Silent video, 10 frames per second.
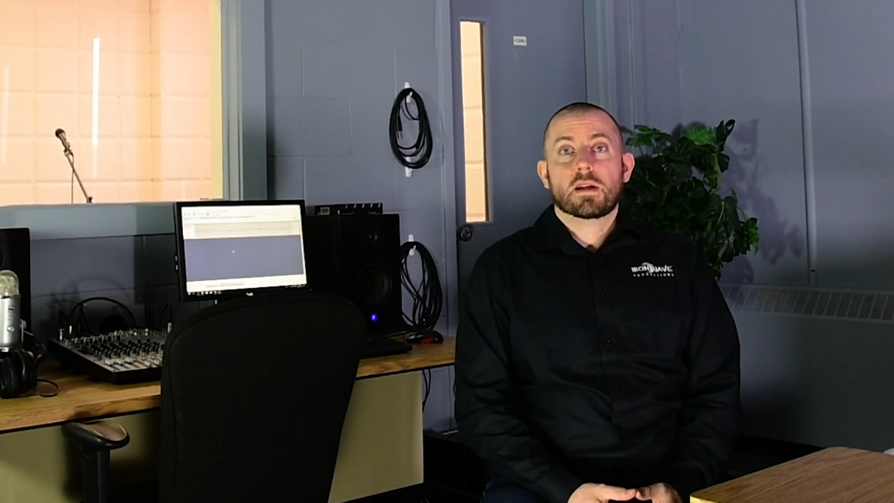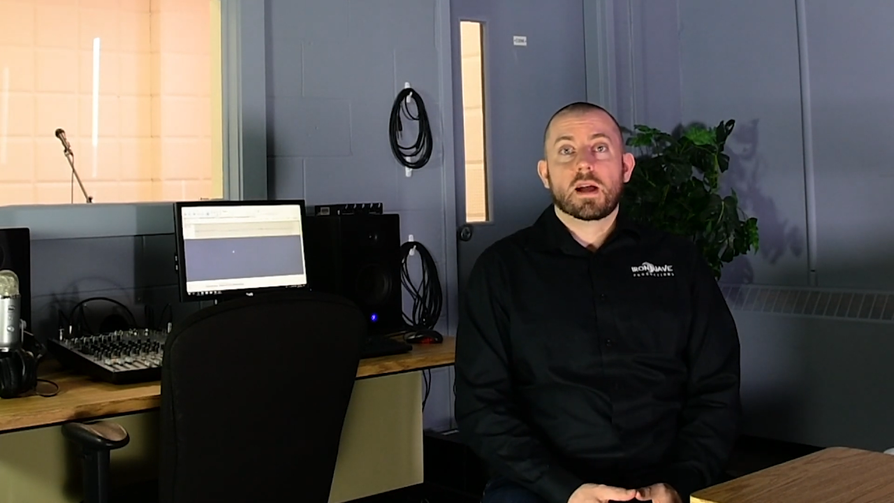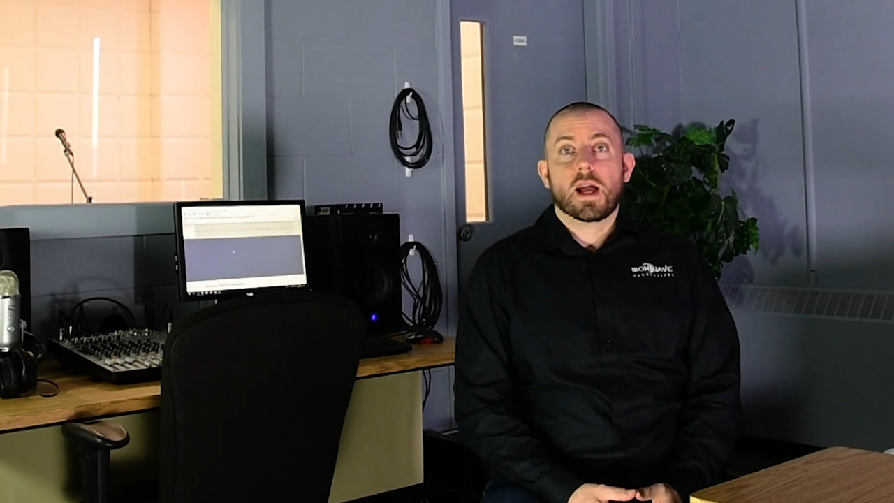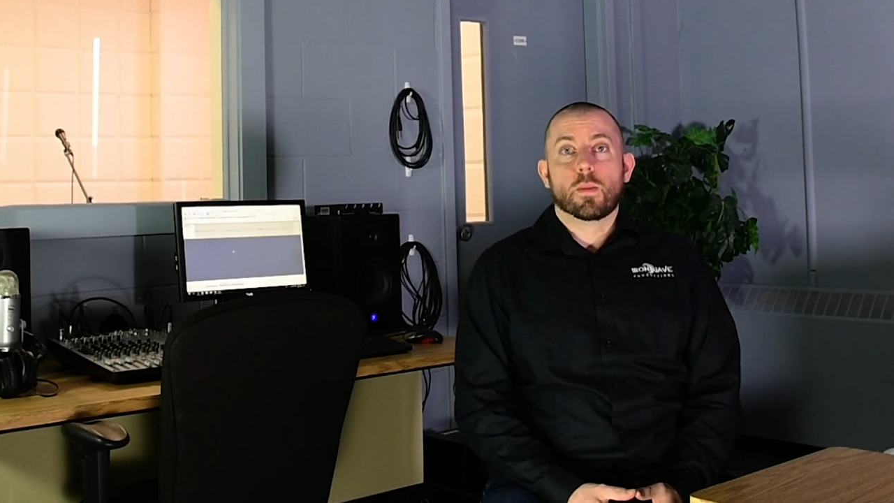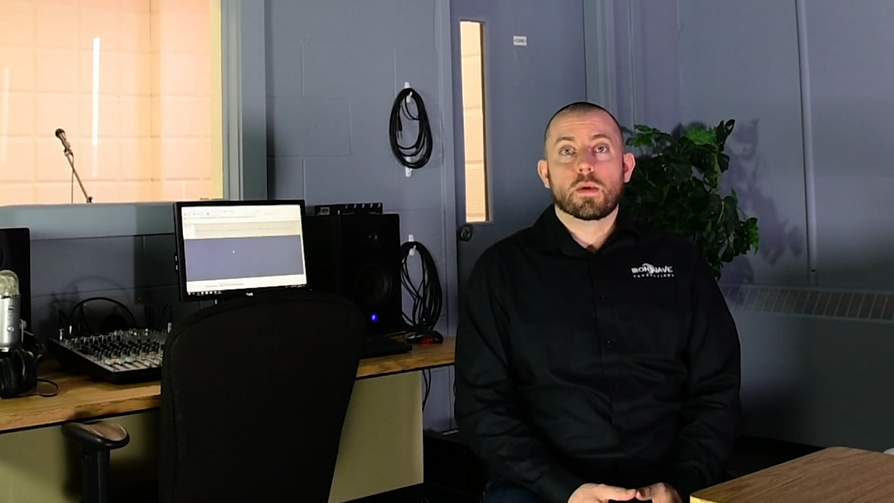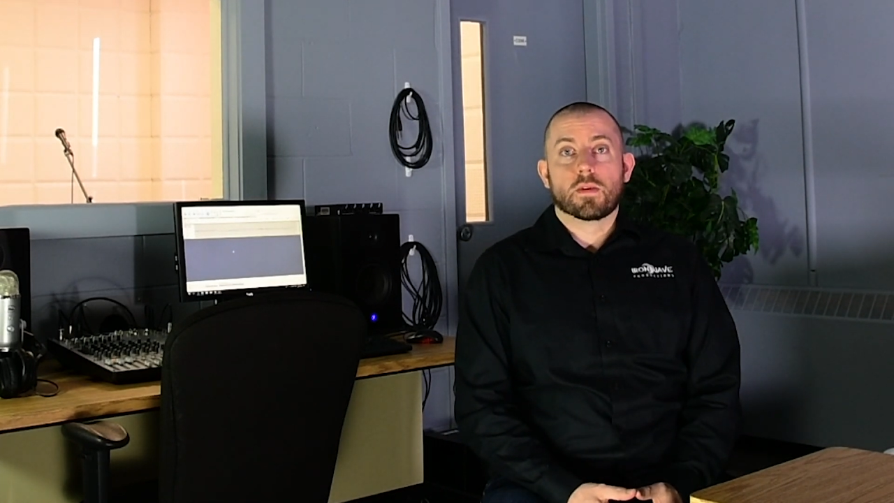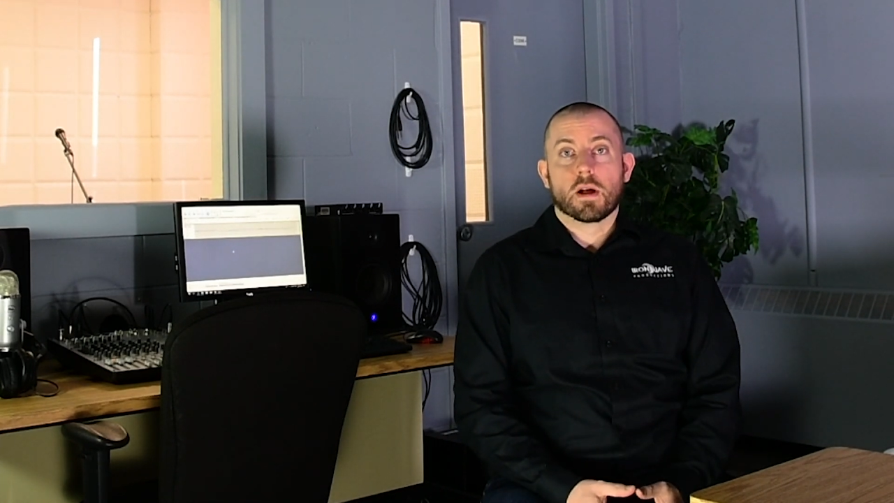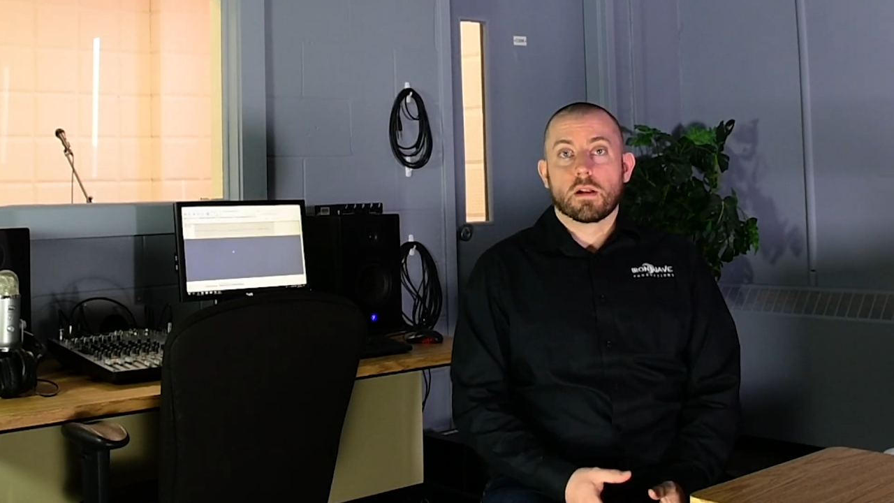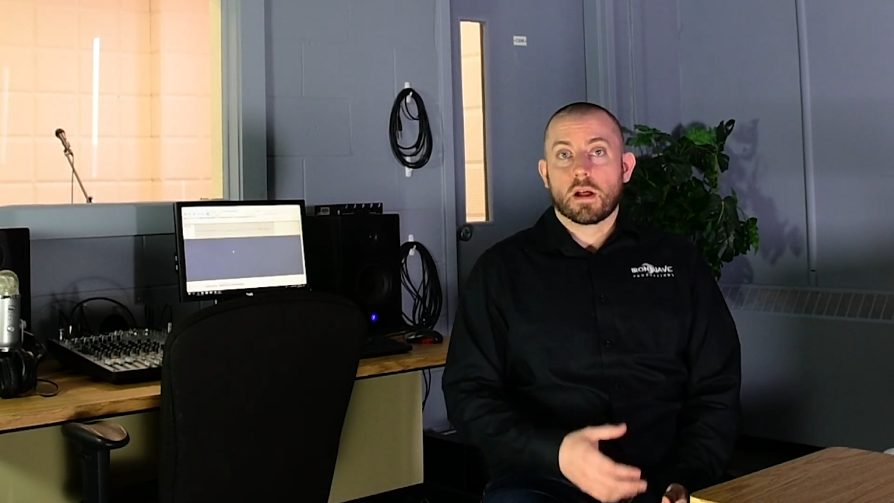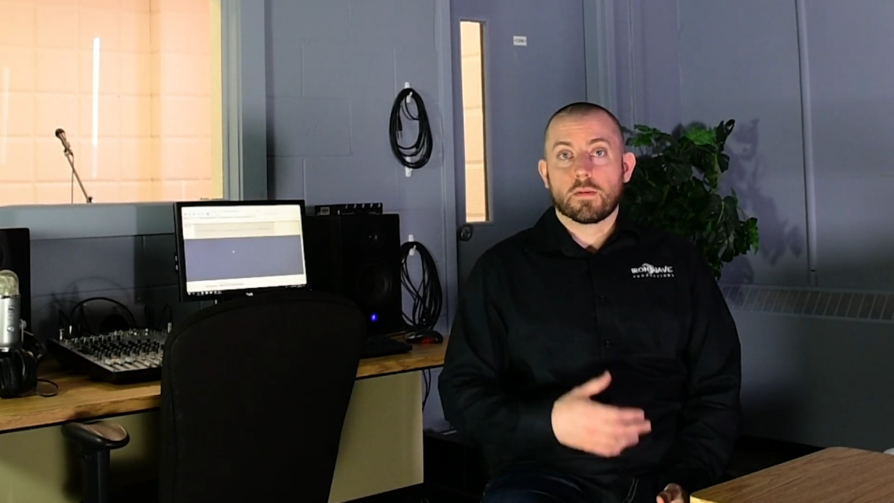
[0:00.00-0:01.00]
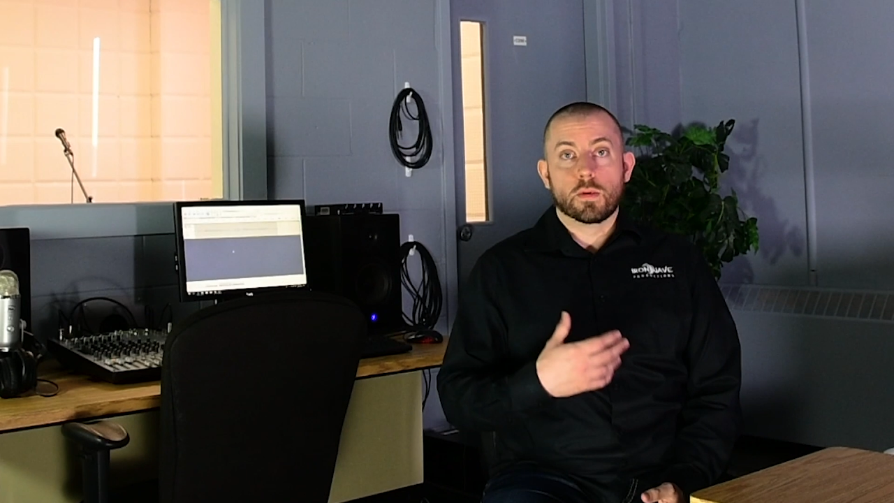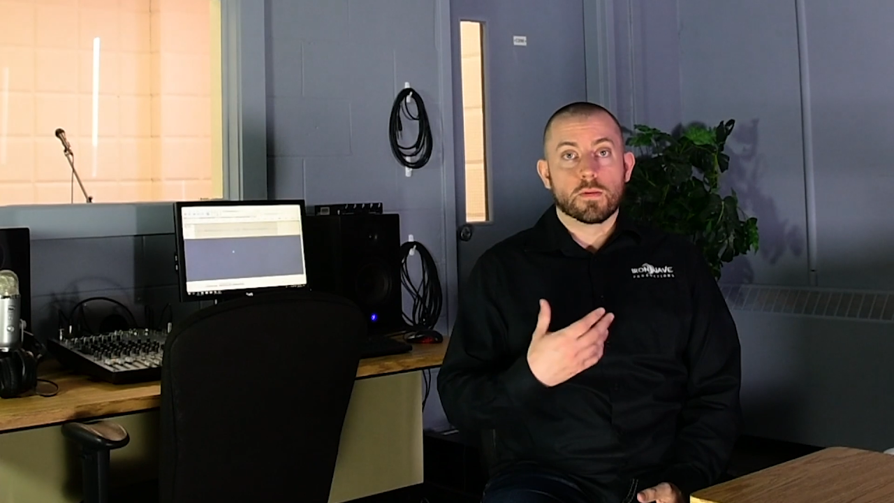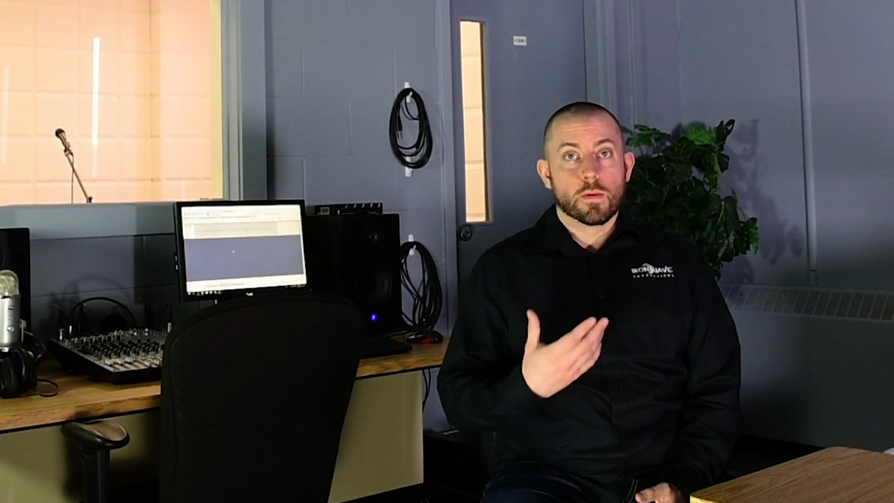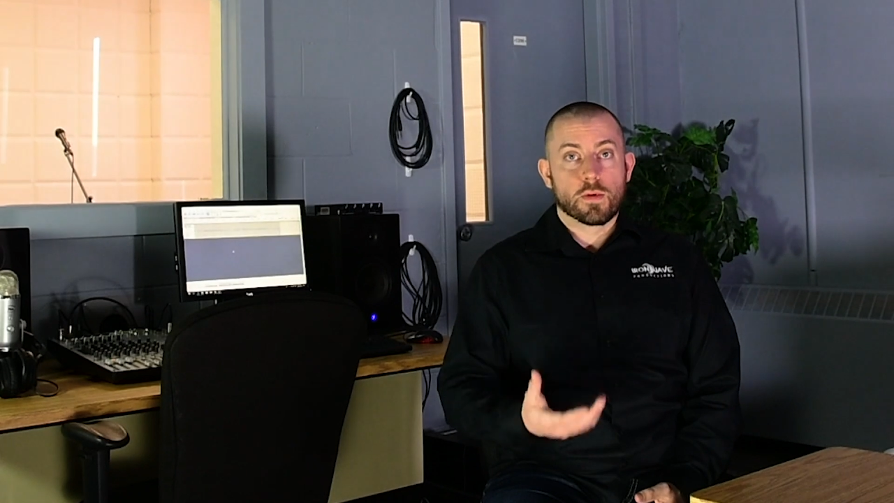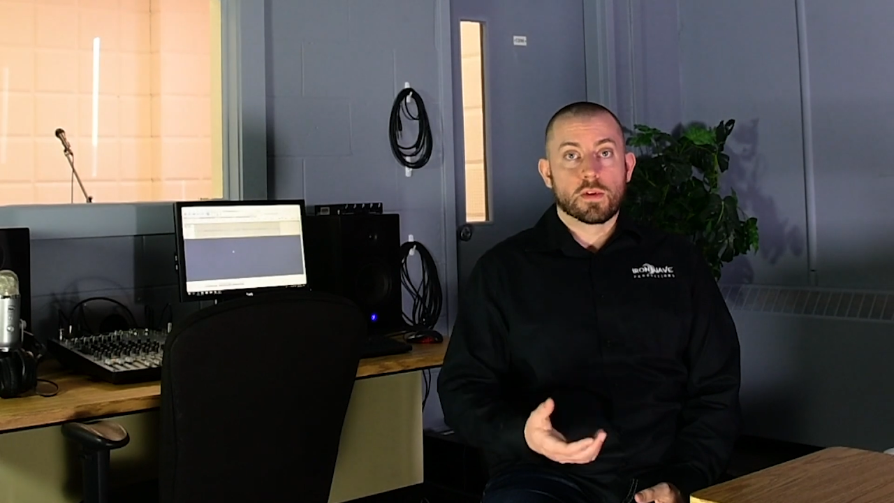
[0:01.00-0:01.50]
and we've got a lot of
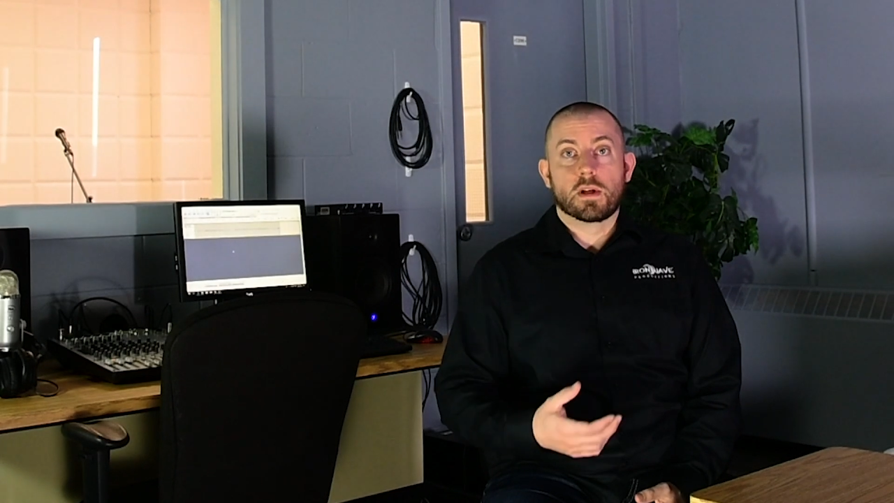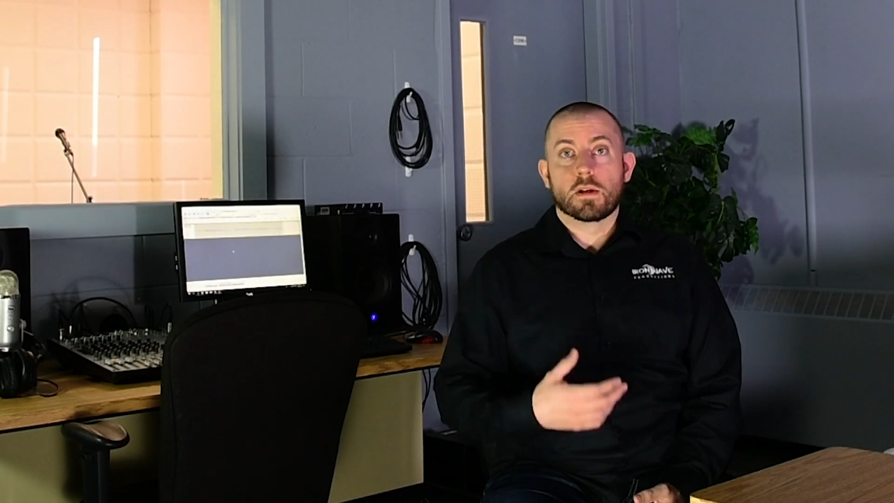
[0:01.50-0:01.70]
university